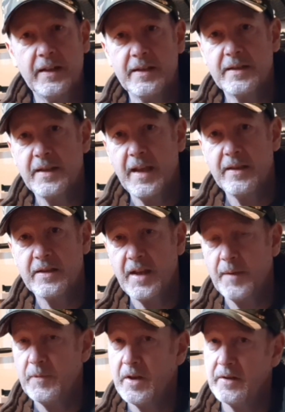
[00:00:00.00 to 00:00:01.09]
is they're the
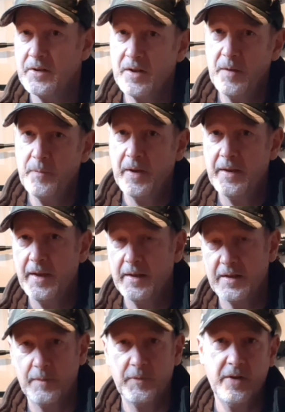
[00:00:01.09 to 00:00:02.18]
same kind of shape, they're the
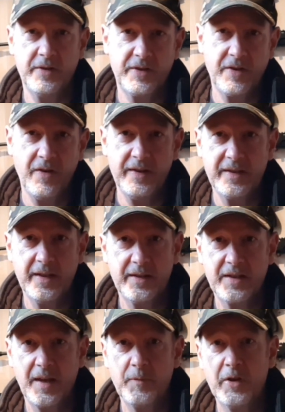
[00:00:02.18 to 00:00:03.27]
same kind of size, they're the
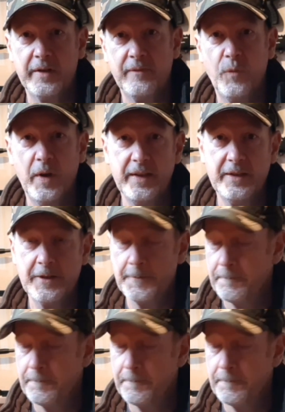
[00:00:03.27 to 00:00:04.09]
same kind of weight.